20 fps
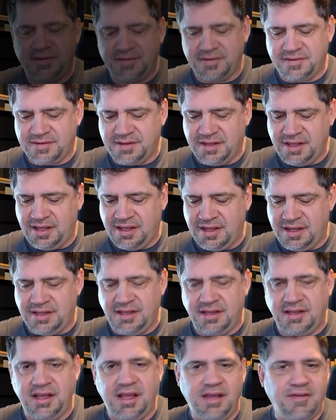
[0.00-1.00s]
is the
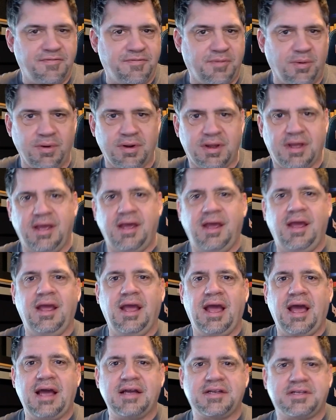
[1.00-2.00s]
Yi
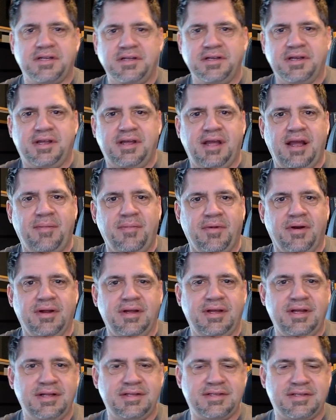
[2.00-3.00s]
4K action camera.
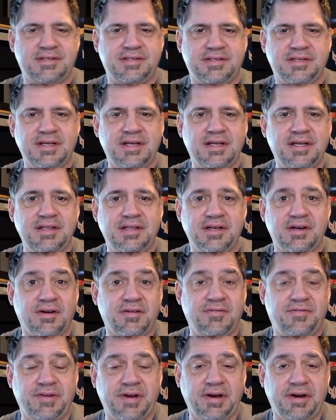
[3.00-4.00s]
There
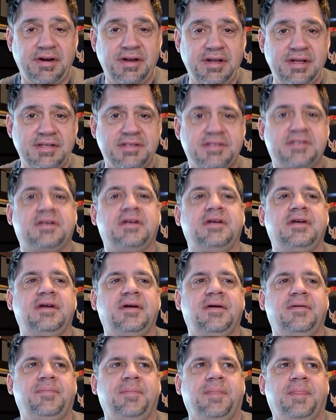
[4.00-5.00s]
are various
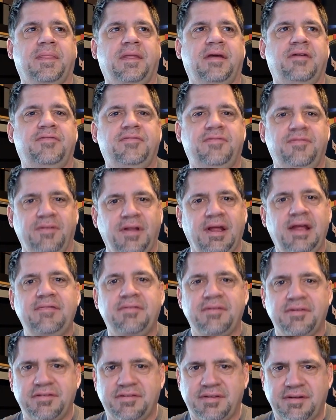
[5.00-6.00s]

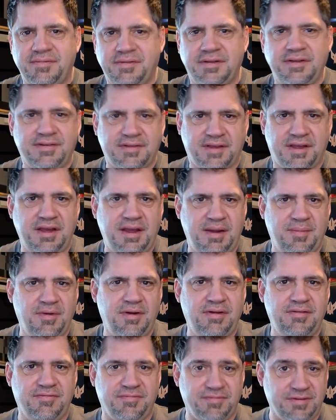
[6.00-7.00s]
flavors of this
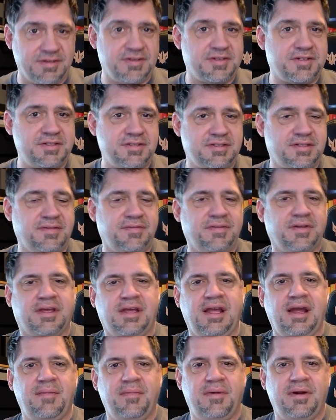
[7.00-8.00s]
camera, versions of the
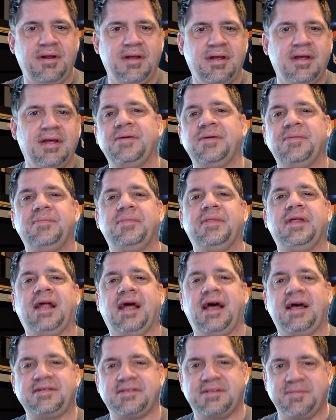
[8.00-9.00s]
camera. It
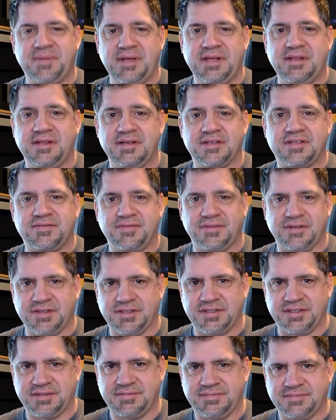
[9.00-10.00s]
has to be this
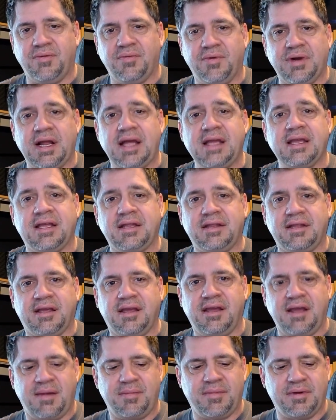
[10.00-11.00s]
version. When I get the
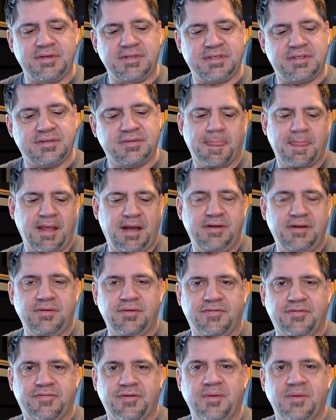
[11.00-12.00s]
cameras, I do
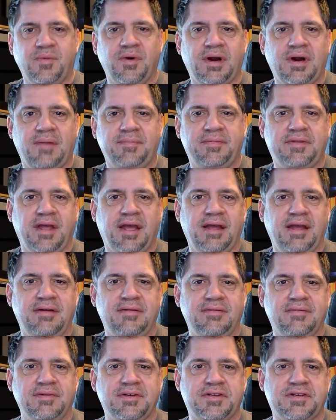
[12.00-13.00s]
a firmware update,
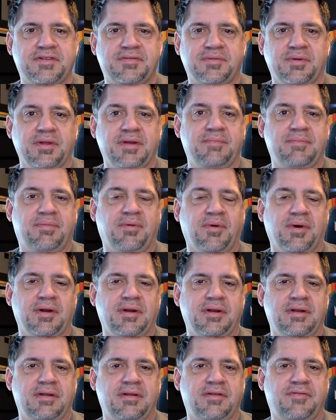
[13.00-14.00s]
which is really
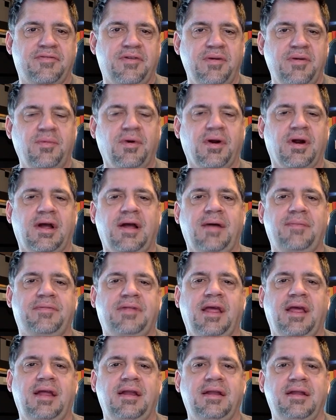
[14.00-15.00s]
important. The firmware
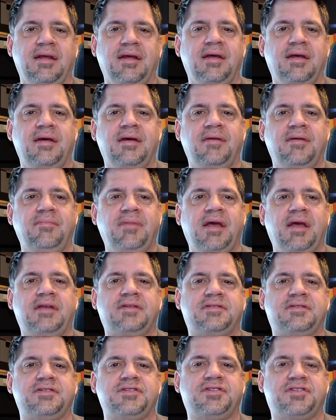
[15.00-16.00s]
update
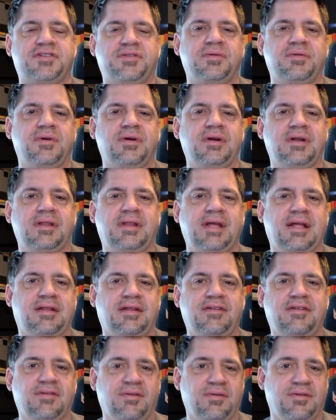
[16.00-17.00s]
makes sure that
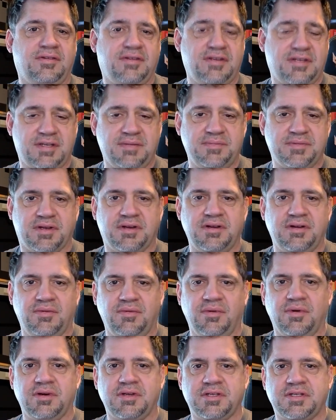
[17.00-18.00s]
this whole system's going to
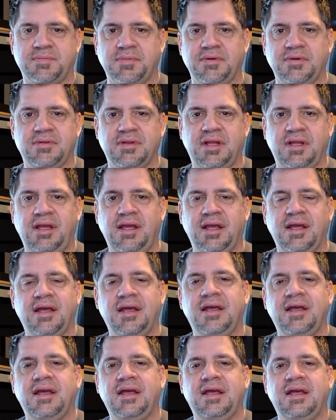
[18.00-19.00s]
work smoothly.
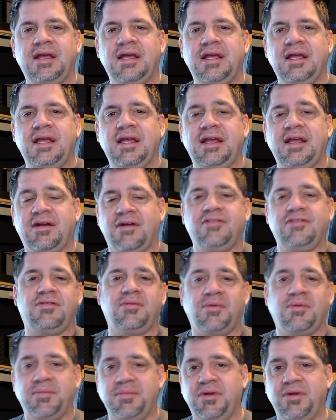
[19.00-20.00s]
It
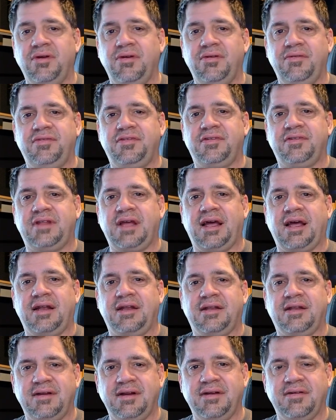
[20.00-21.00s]
also removes
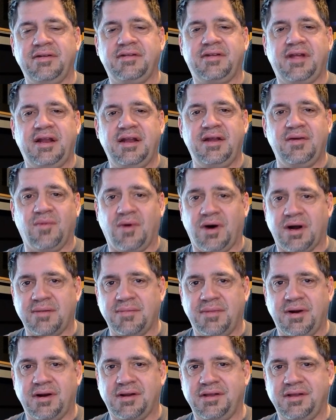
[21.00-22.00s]
that irritating
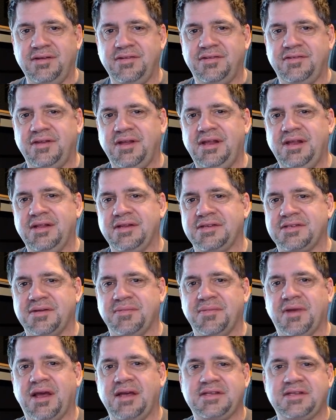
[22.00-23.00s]
watermark that you see that
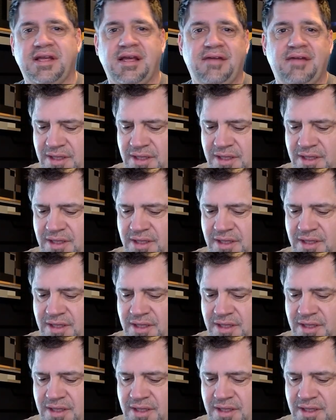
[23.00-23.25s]
some guys have.